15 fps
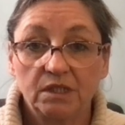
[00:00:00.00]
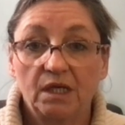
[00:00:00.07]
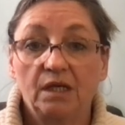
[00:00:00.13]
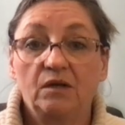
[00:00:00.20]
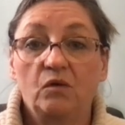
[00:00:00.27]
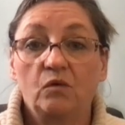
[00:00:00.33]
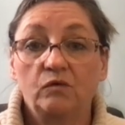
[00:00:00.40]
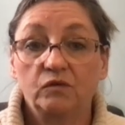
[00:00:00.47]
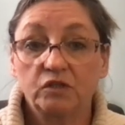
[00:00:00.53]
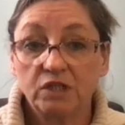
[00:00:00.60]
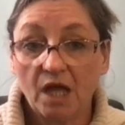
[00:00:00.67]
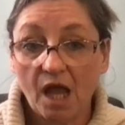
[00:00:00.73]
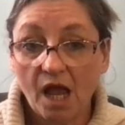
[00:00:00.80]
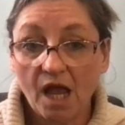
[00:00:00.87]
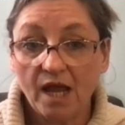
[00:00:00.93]
and over
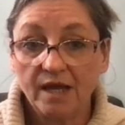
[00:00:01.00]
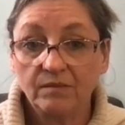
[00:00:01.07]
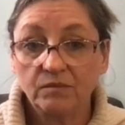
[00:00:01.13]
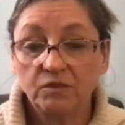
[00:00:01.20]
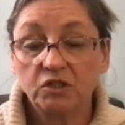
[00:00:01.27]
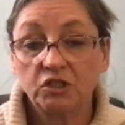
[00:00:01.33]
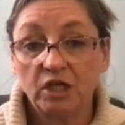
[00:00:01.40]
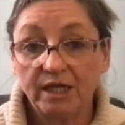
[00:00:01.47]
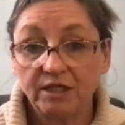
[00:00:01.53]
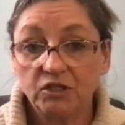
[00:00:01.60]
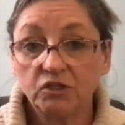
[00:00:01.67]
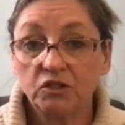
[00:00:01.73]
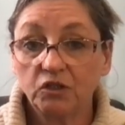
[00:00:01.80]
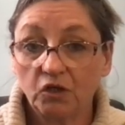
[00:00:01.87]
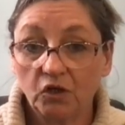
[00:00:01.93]
time, changes
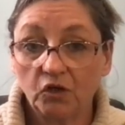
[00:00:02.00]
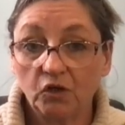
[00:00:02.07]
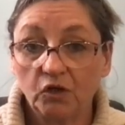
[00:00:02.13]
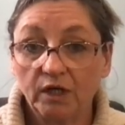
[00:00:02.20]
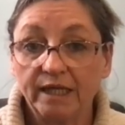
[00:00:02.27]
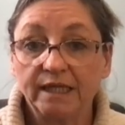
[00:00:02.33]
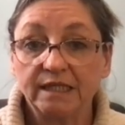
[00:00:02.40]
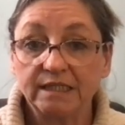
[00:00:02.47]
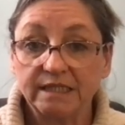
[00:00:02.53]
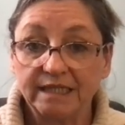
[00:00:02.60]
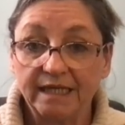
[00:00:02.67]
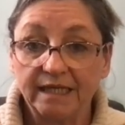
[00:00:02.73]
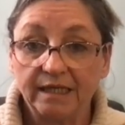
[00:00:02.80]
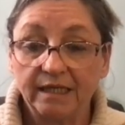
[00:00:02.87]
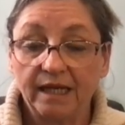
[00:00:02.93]
occur in the
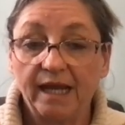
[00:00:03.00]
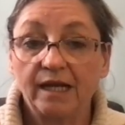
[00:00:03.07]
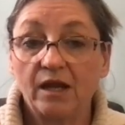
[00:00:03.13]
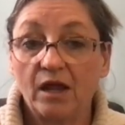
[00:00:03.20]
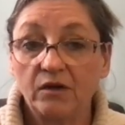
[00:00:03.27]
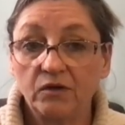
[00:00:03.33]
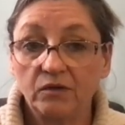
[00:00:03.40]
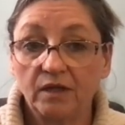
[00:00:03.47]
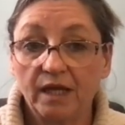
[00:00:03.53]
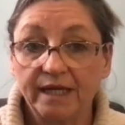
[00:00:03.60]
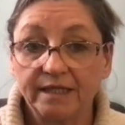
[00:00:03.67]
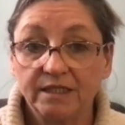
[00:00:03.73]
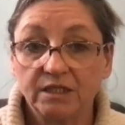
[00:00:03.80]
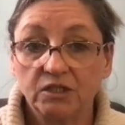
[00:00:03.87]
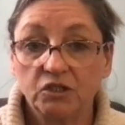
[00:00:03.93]
skin and underlying
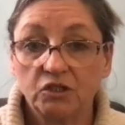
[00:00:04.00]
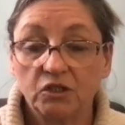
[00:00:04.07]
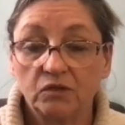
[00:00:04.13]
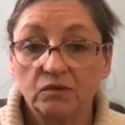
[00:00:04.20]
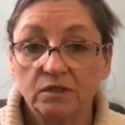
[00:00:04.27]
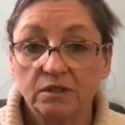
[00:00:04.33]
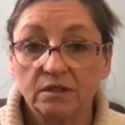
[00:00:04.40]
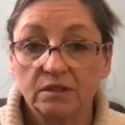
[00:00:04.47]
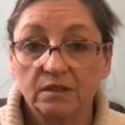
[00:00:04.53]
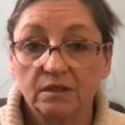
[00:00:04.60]
tissues,